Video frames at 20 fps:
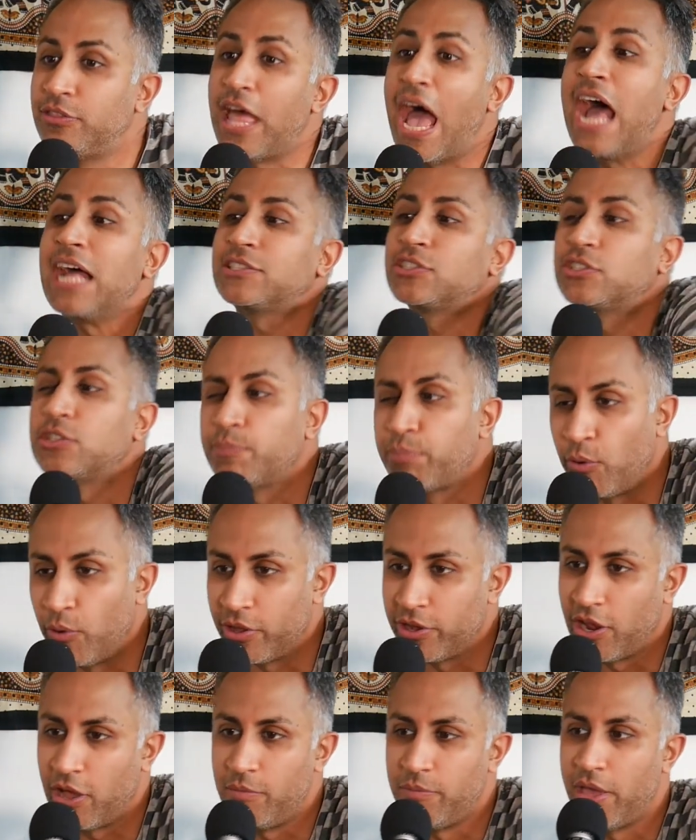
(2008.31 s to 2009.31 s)
That's the
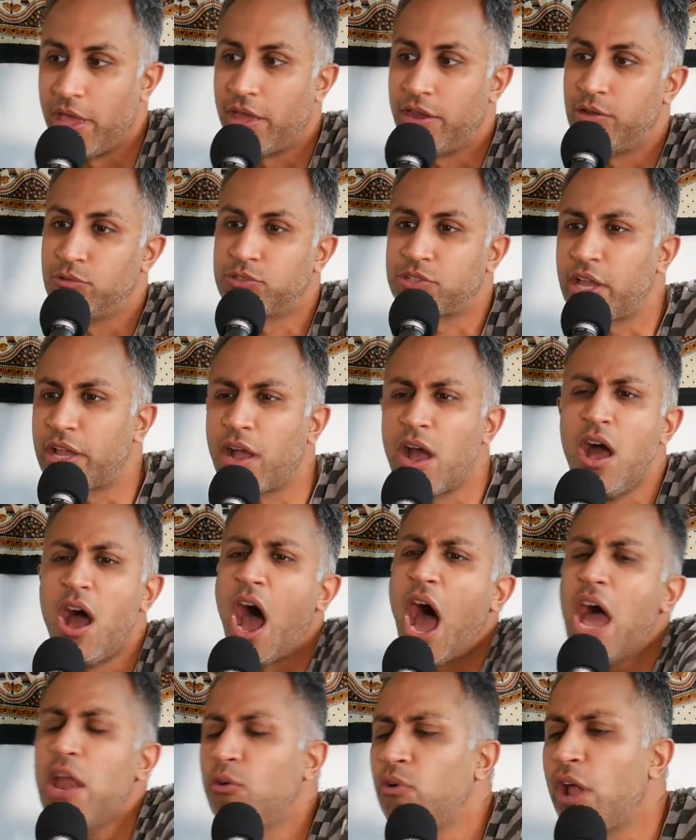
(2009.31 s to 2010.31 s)
point I made. It was like
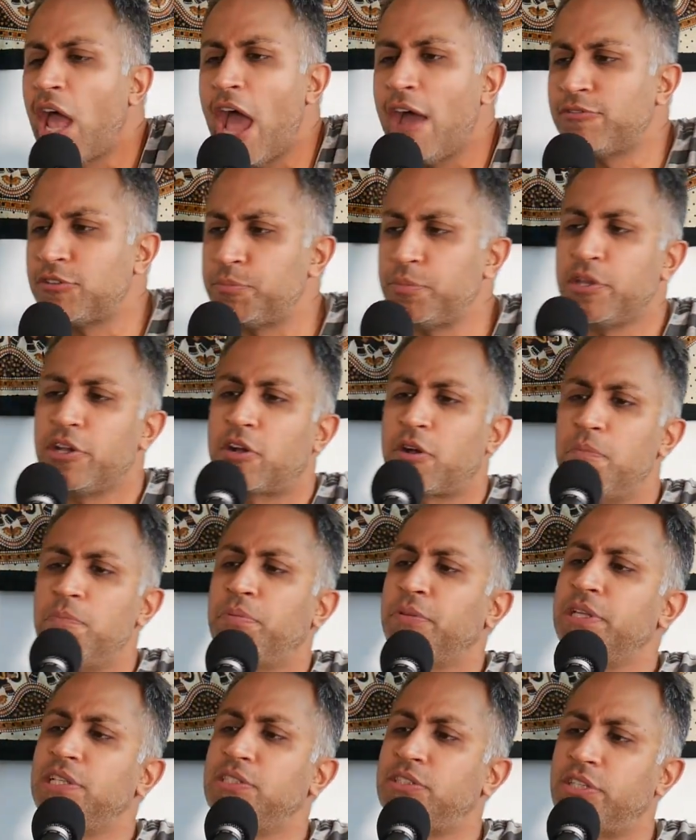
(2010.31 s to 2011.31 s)
I don't have to be a
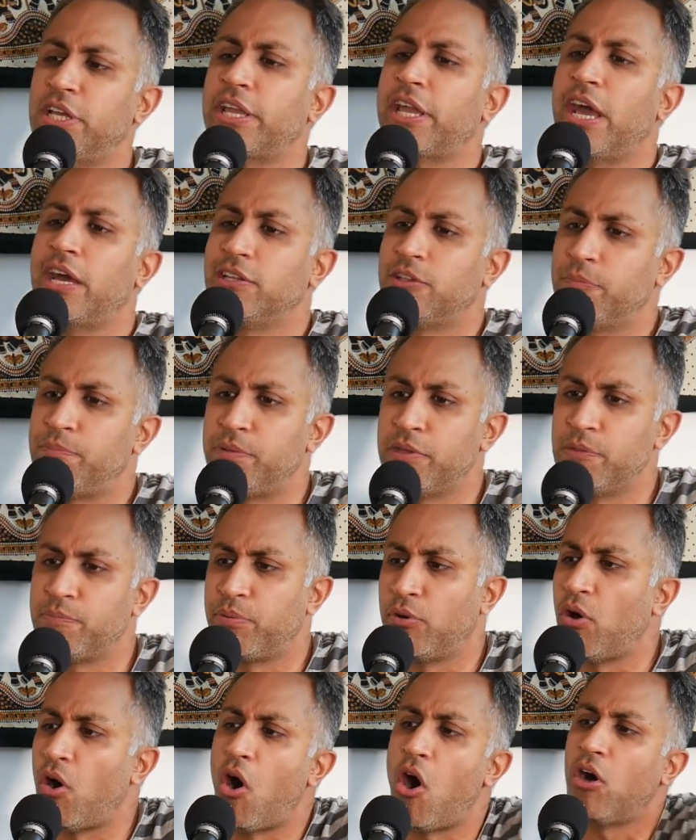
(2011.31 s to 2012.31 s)
complete dickhead to
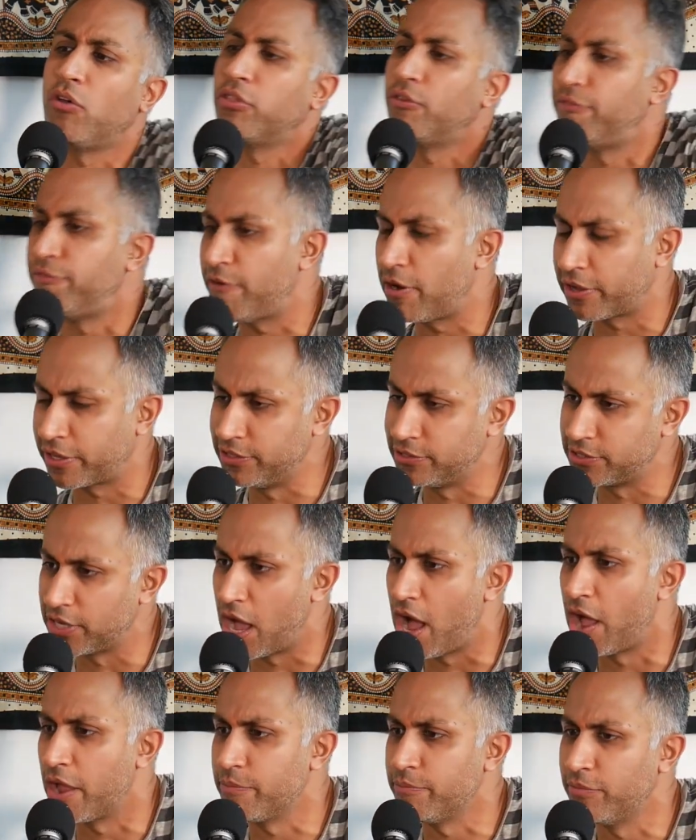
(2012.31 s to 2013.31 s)
people all the fucking
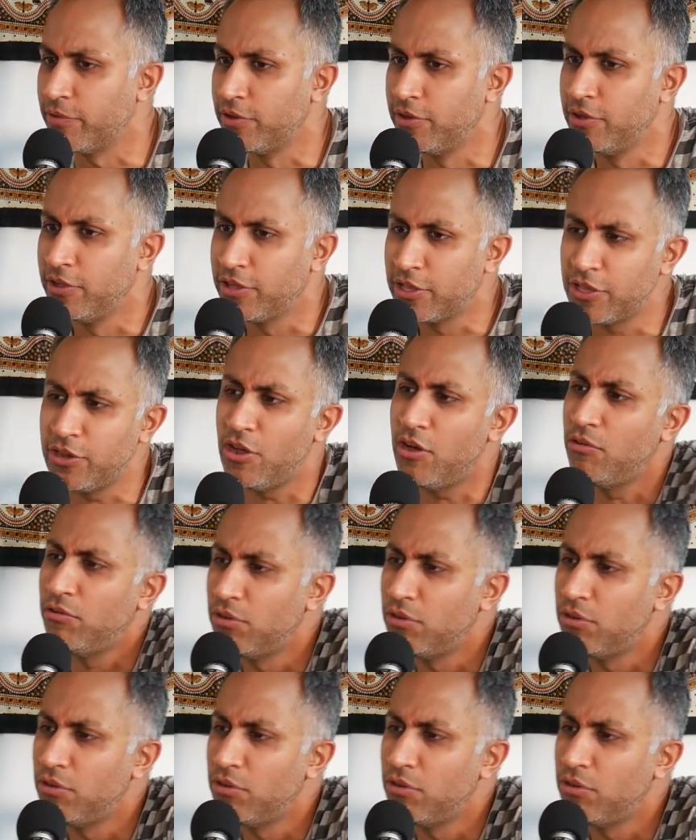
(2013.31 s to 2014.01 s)
time. You know?